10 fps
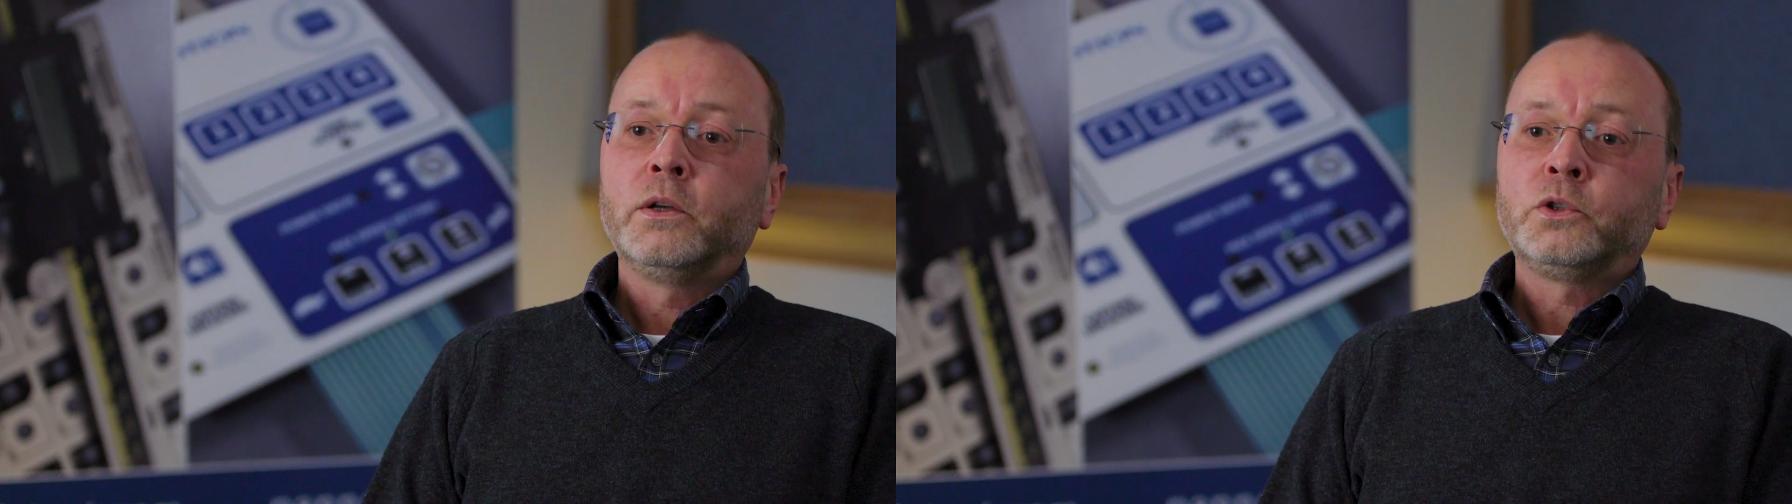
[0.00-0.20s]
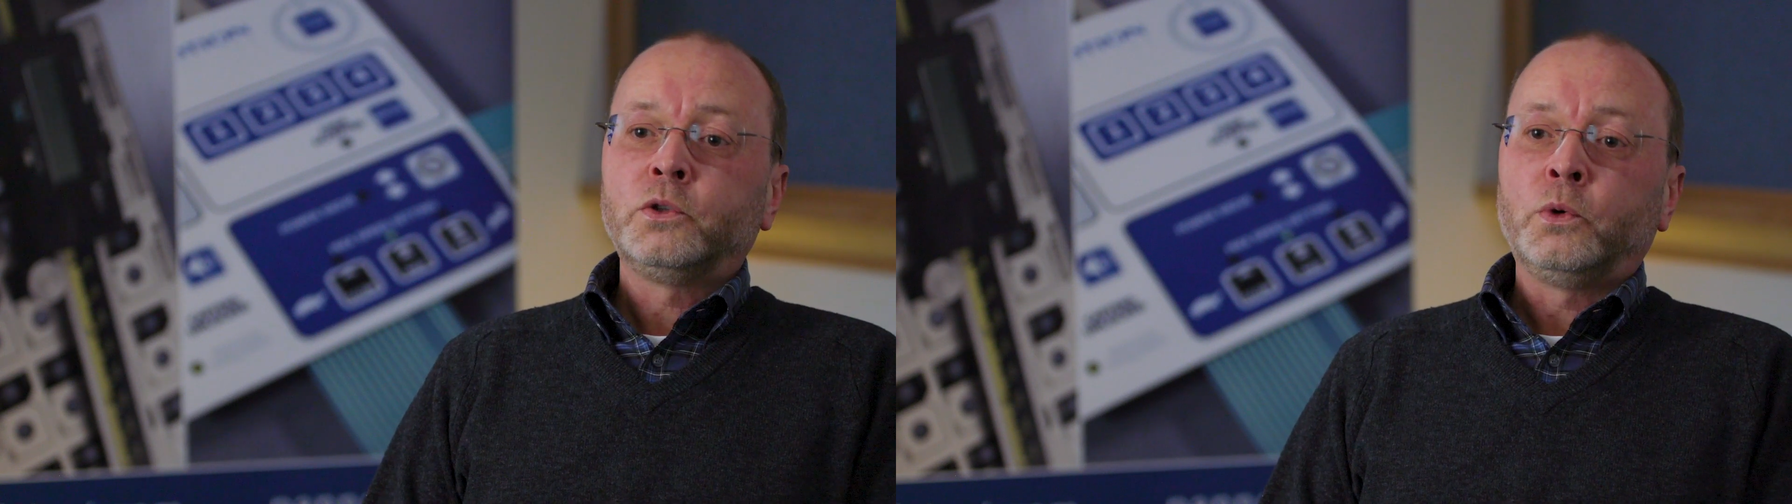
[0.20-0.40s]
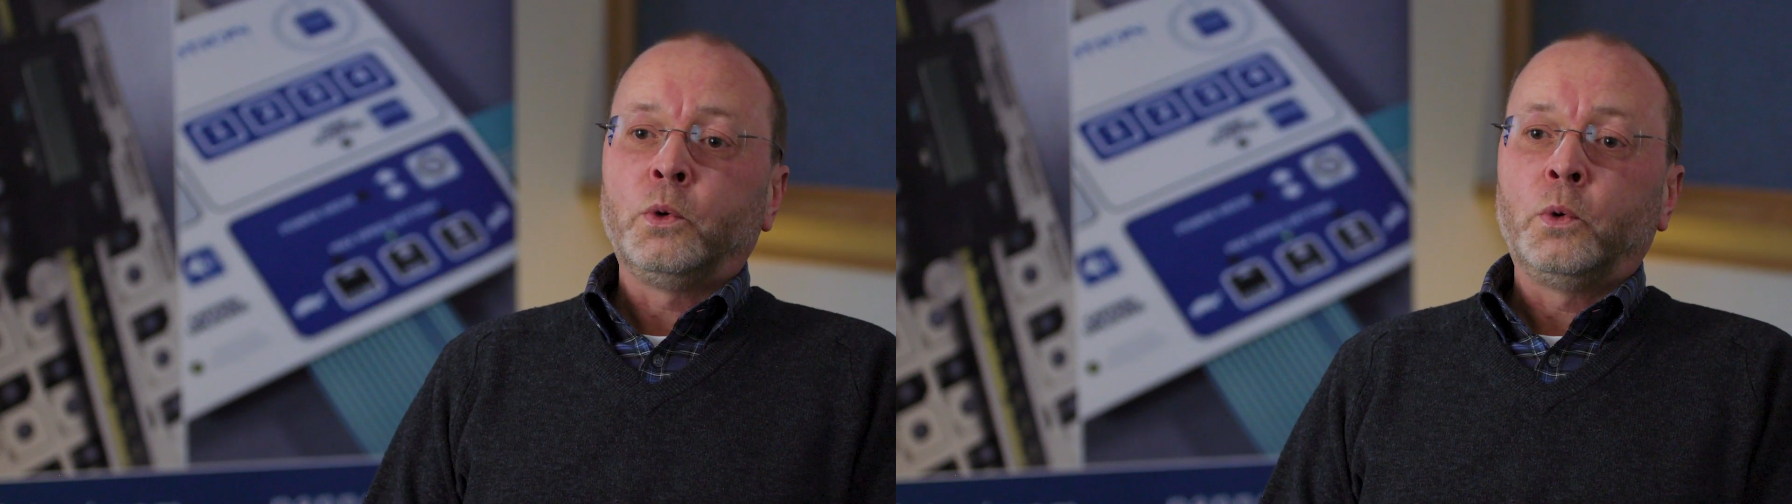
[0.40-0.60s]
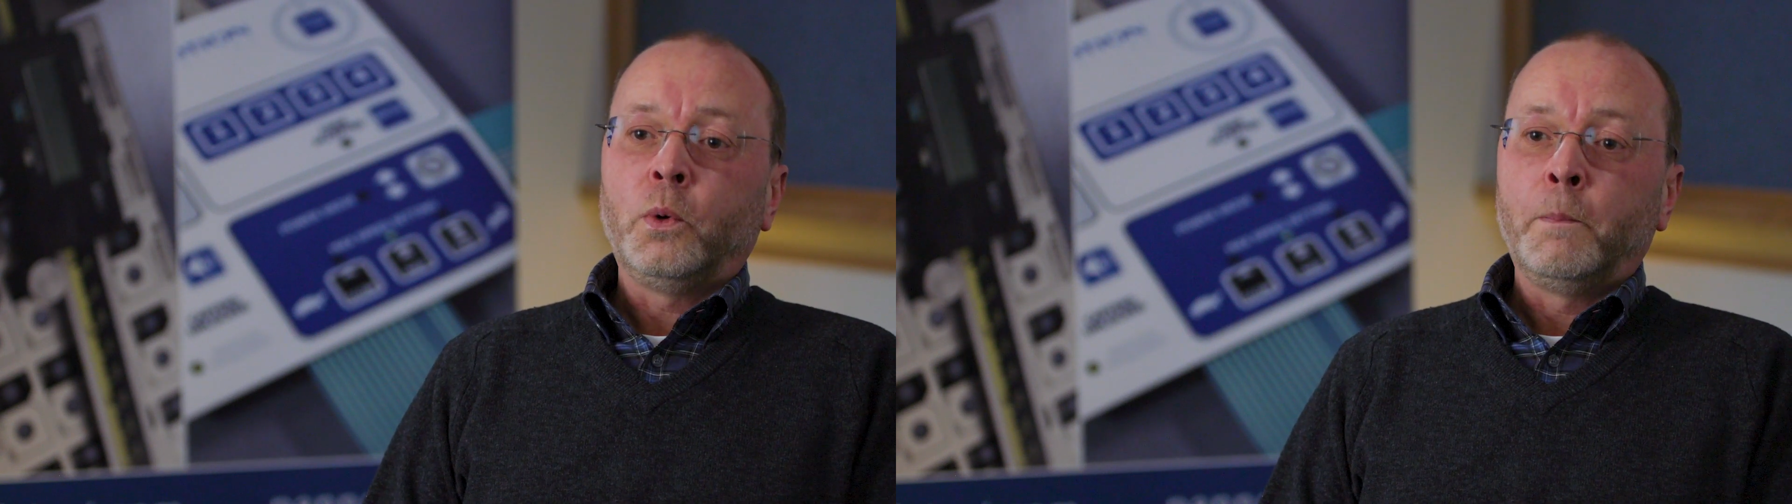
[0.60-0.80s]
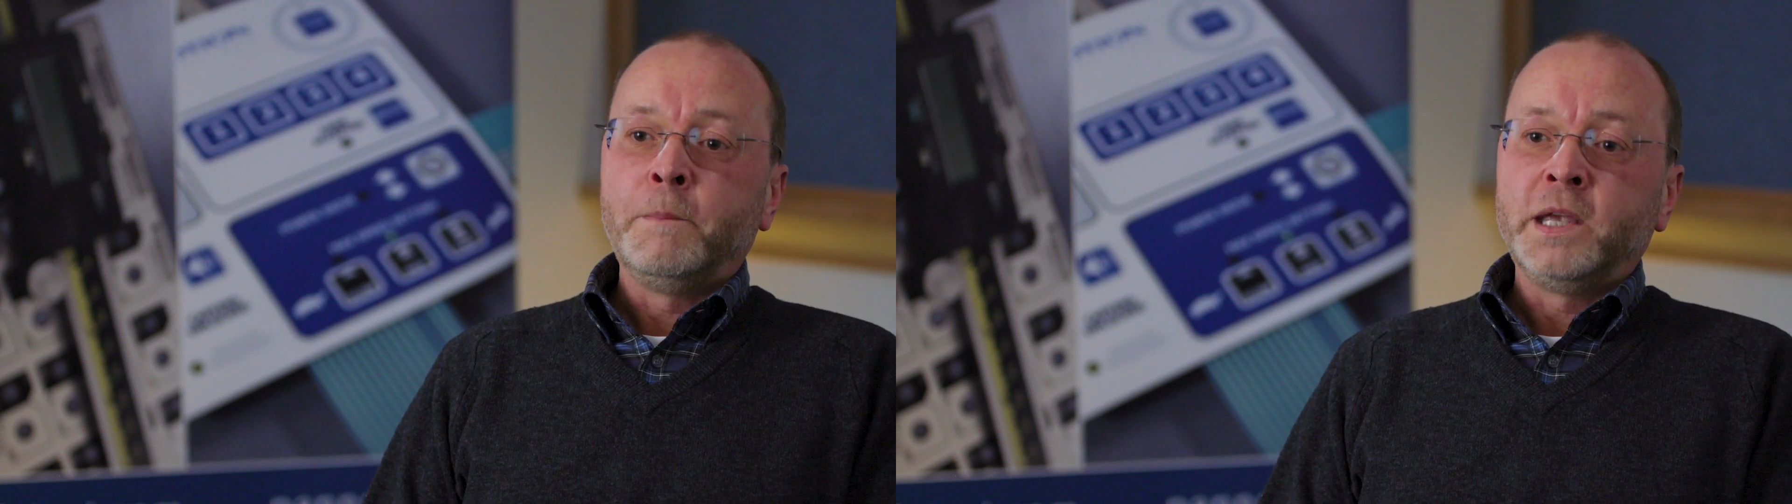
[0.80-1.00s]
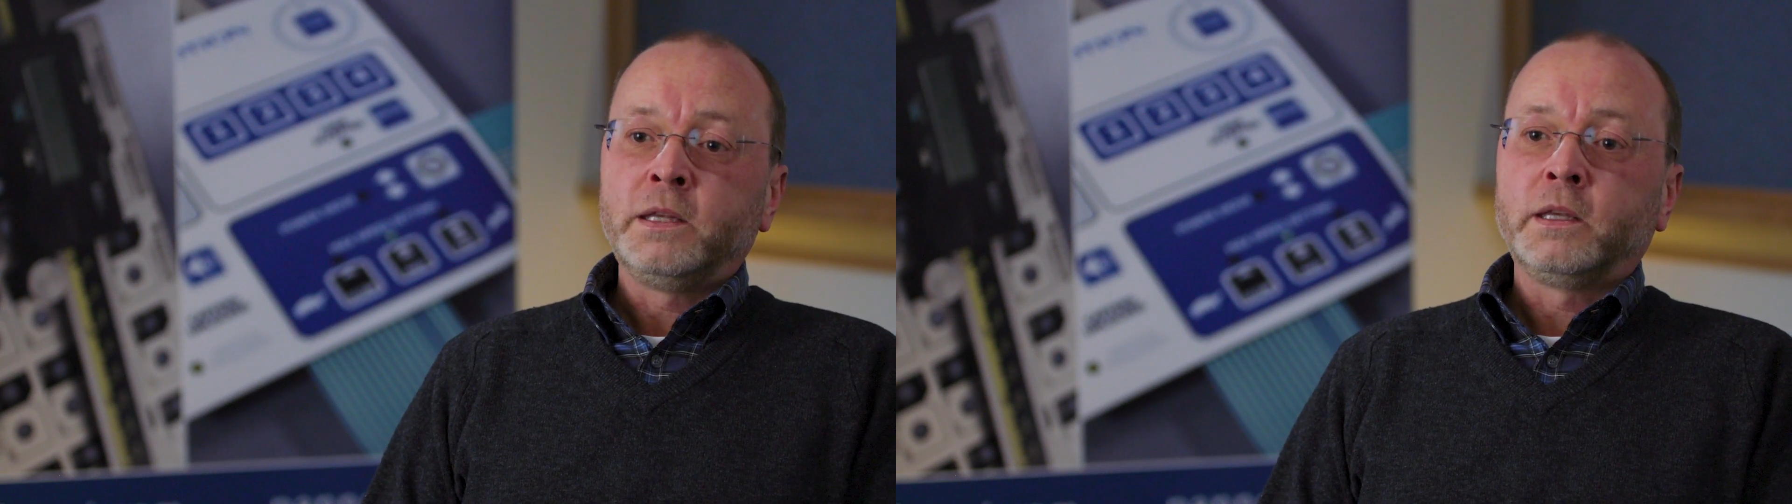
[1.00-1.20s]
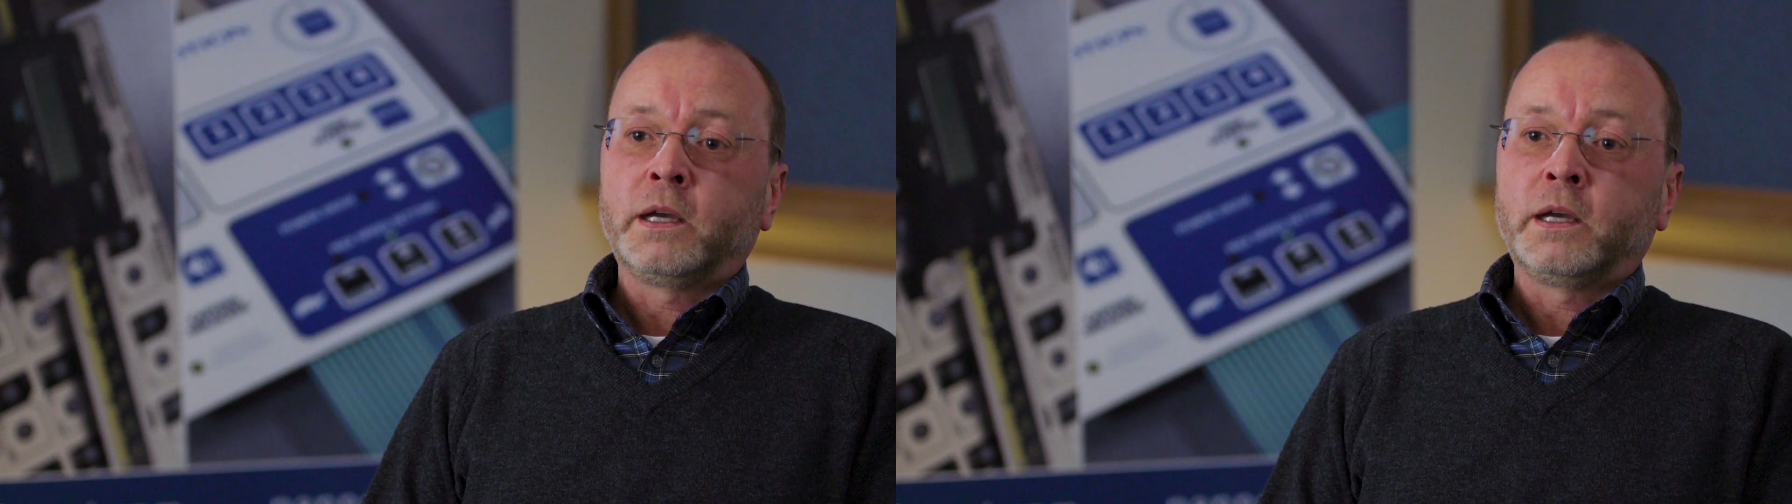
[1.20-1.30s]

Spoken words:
to meet the